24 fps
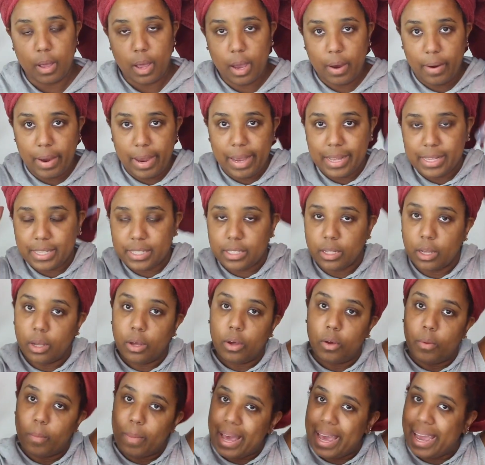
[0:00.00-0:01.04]
Alright,
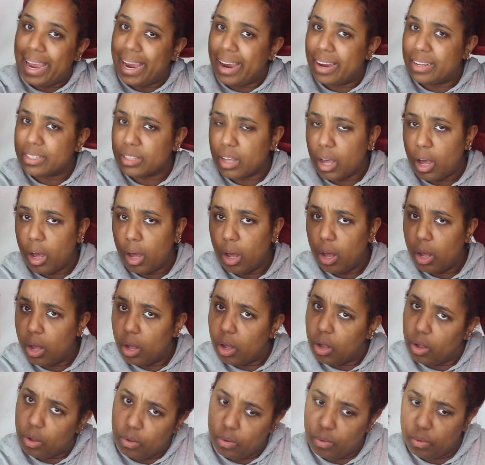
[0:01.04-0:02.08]
so my hair is
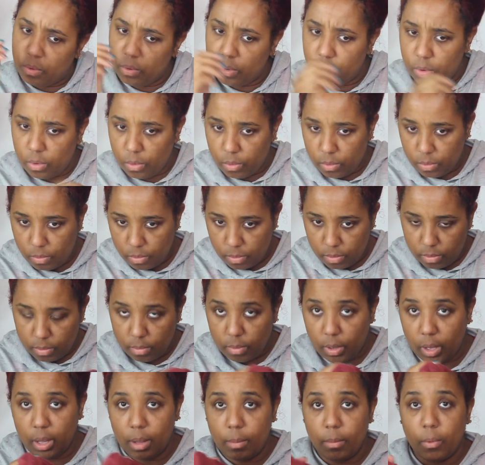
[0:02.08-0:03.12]
all
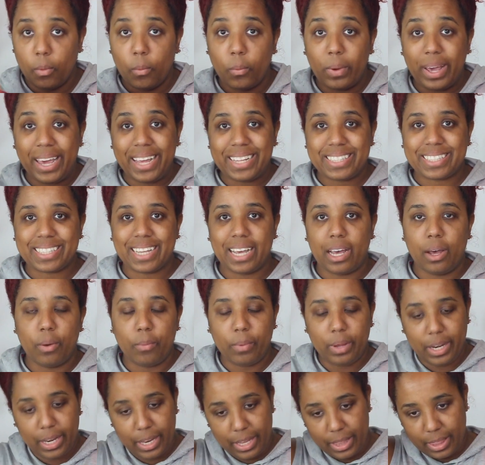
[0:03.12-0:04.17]
wet. I
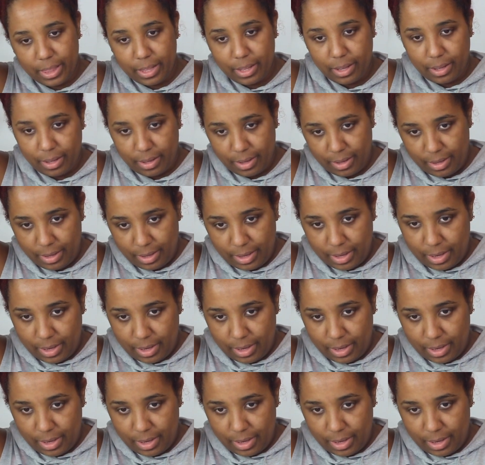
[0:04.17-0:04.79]
went in the